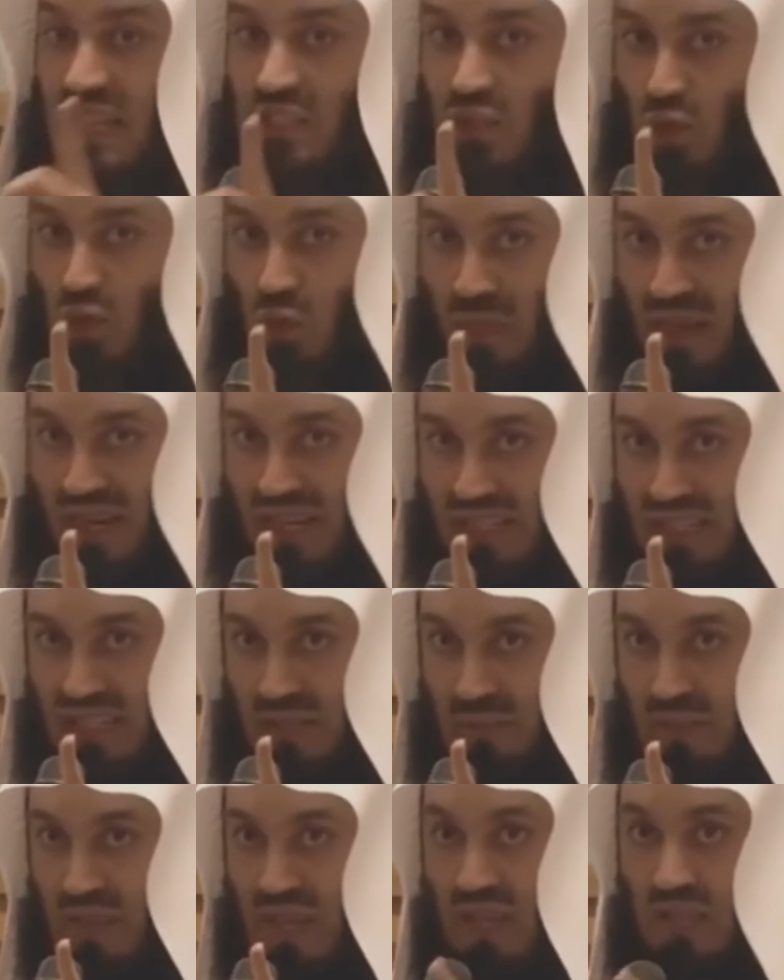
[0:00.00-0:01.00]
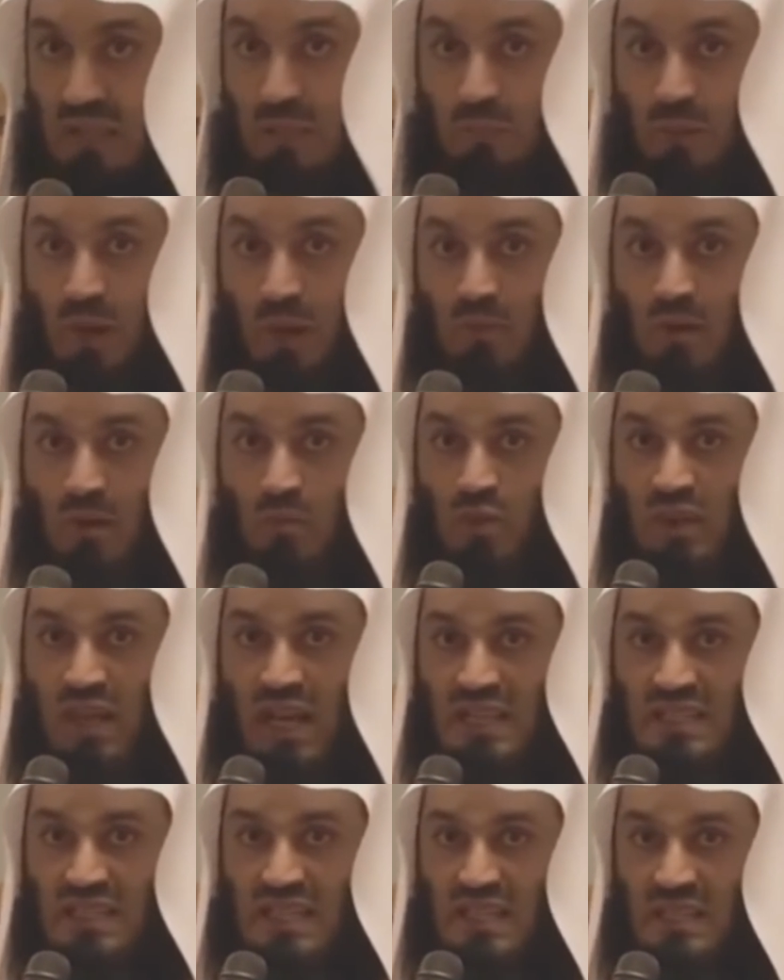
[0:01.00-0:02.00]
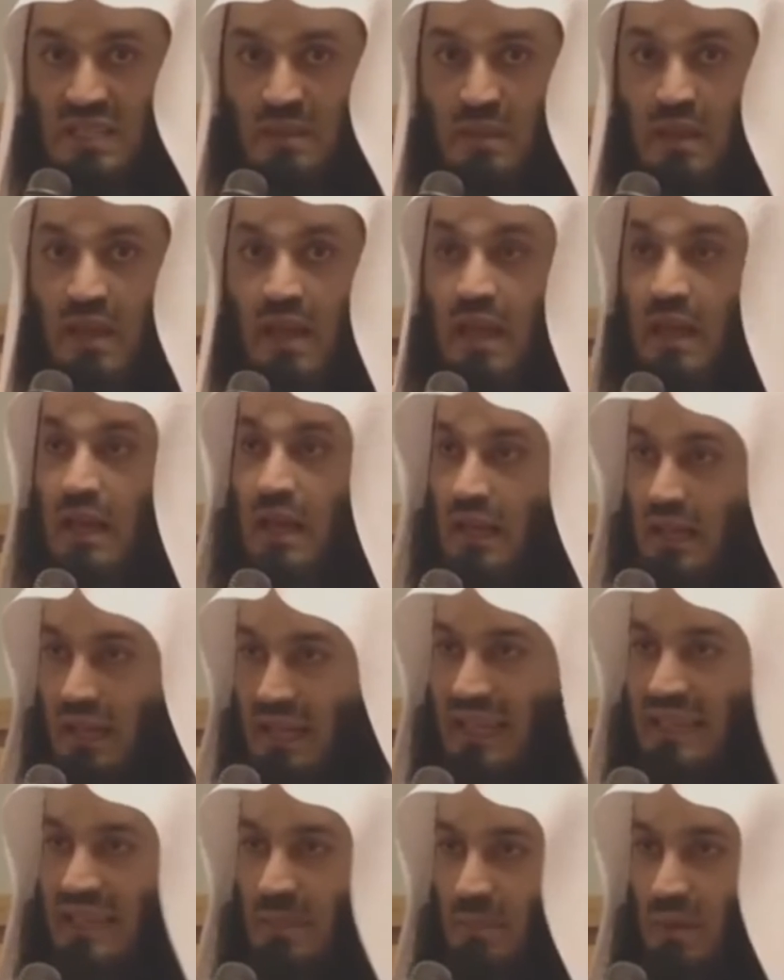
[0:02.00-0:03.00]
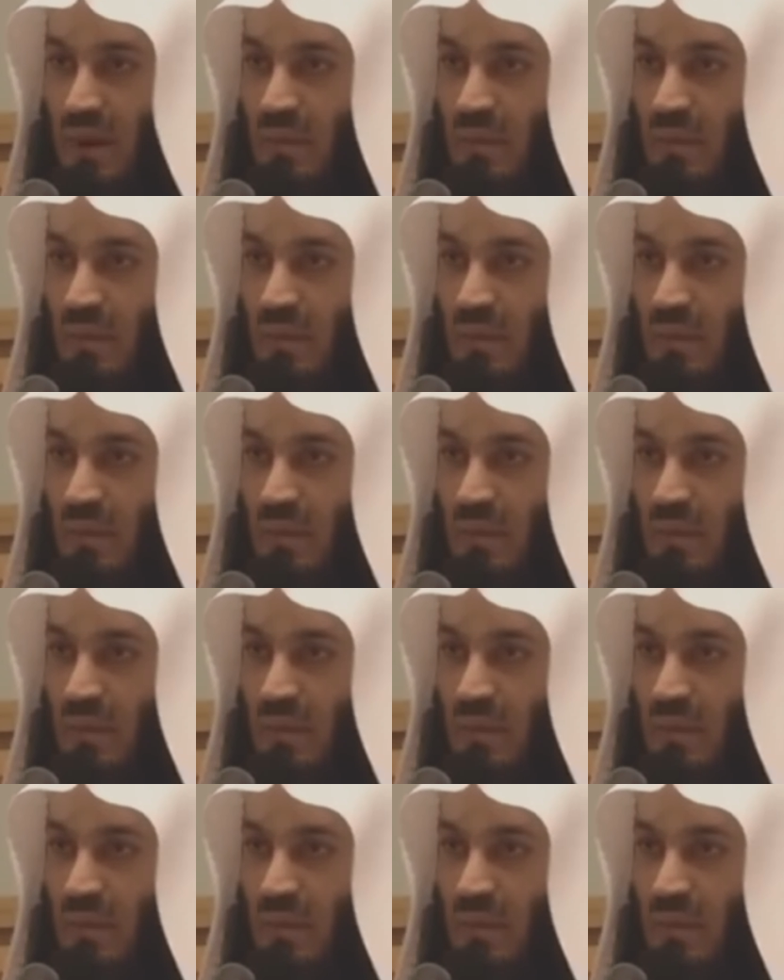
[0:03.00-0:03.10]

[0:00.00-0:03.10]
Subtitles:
That's humanity. The problem with us is, the